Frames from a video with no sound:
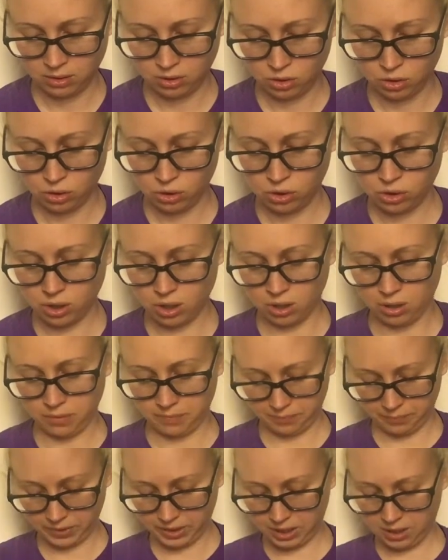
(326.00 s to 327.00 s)
So,
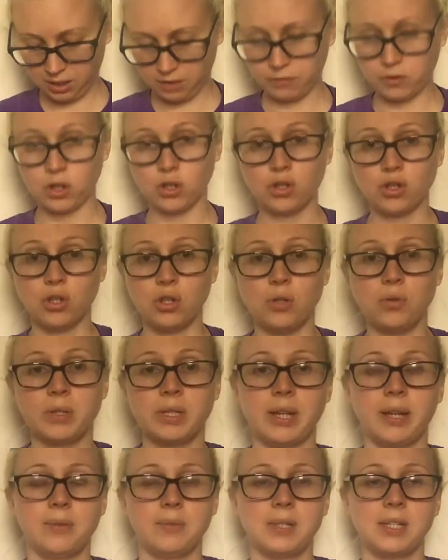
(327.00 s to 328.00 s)
I've got two
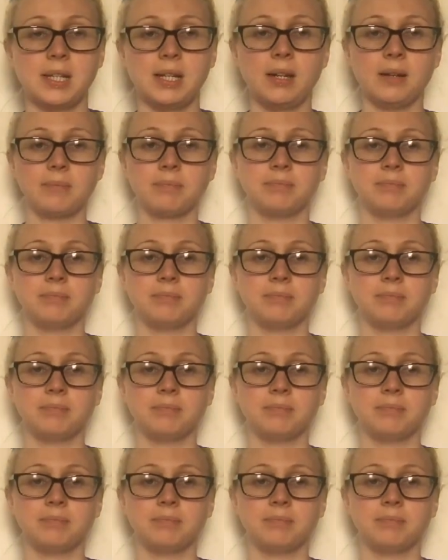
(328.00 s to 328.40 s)
sounds here.